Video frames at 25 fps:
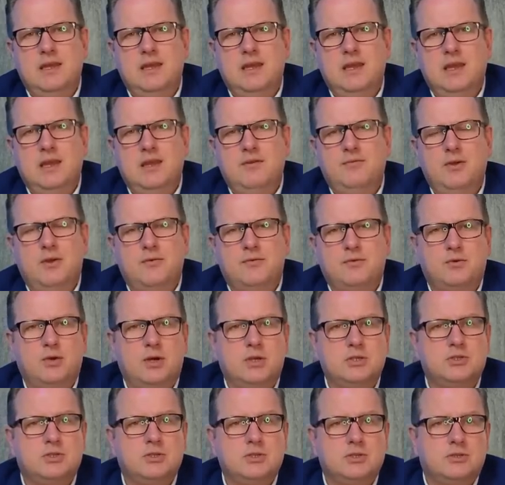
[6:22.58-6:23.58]
if you have
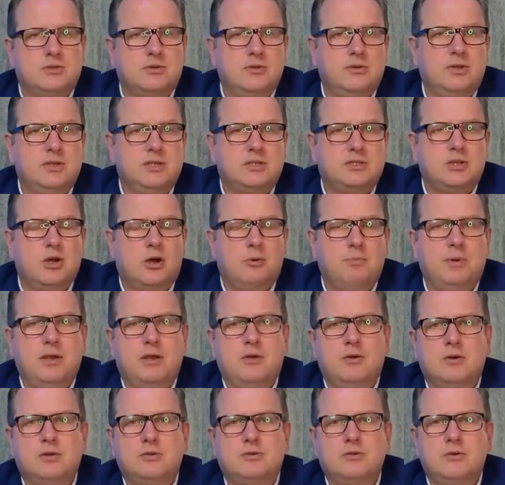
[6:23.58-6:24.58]
questions to this topic
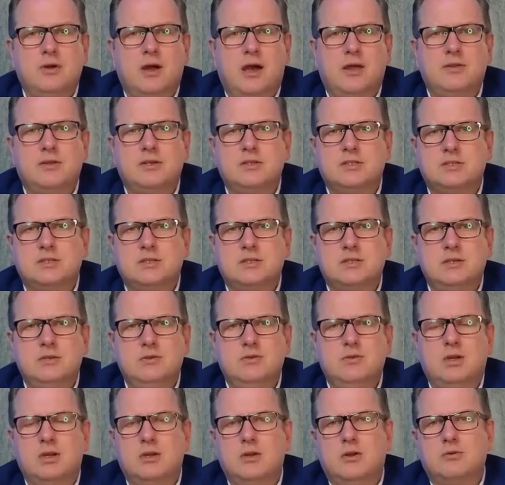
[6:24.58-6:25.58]
or to others,
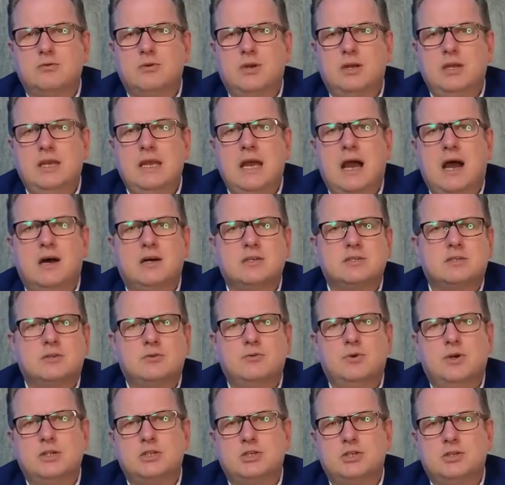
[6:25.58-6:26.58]
you can already ask
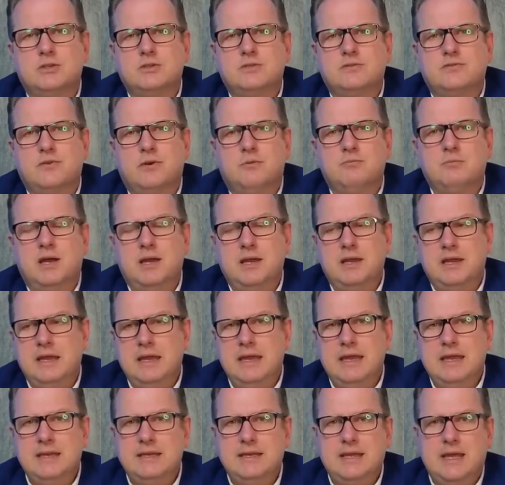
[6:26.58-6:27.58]
questions for my
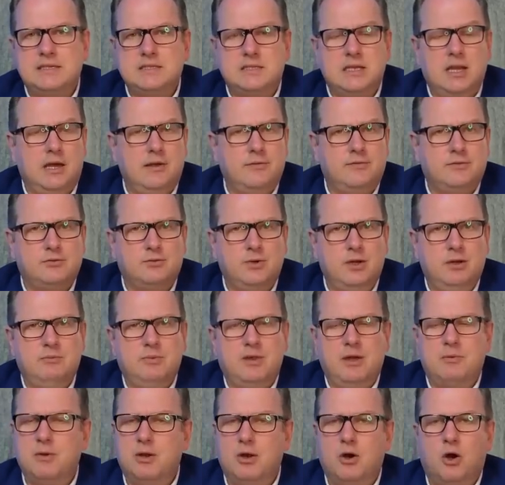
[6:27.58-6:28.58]
next live stream.
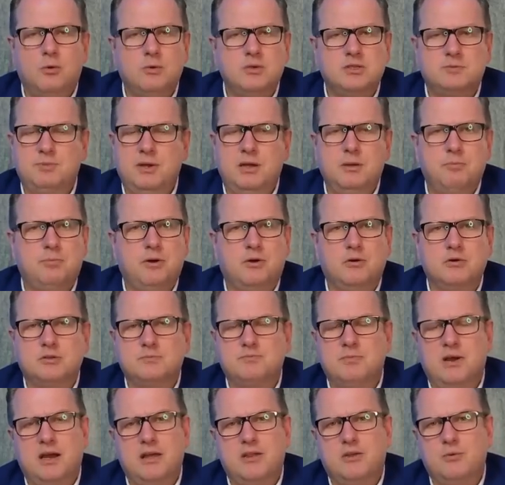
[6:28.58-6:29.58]
There will always be a post,
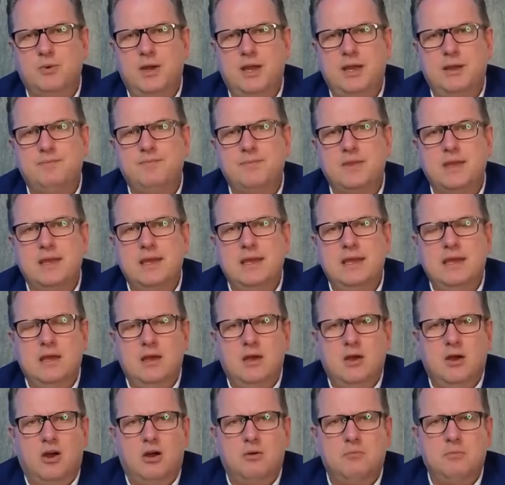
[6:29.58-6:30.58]
by the way,
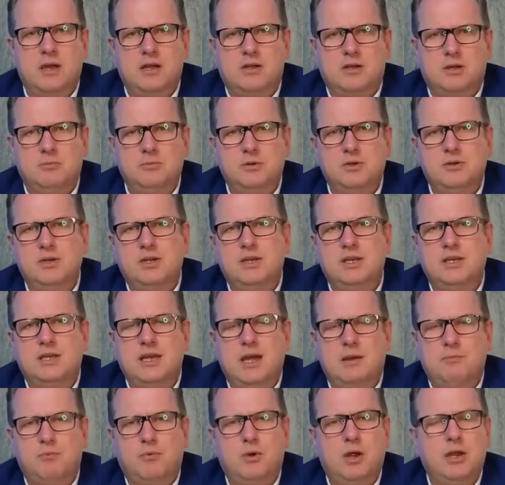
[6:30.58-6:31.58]
on my community
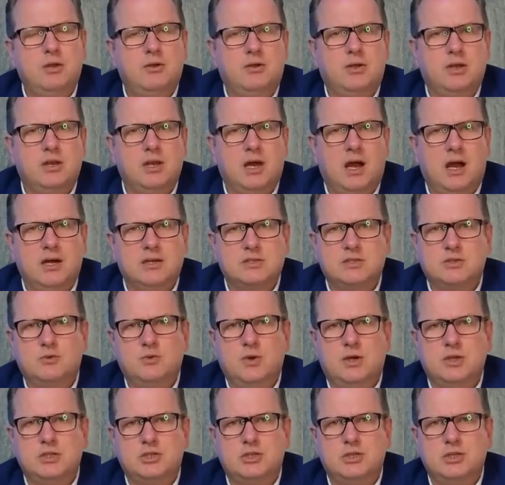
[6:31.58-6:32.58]
tab where you can ask
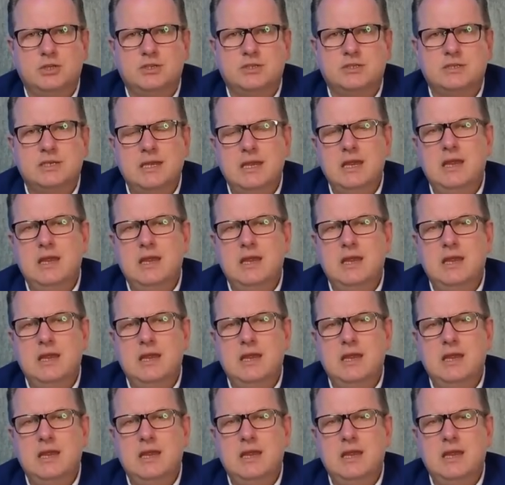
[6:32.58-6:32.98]
questions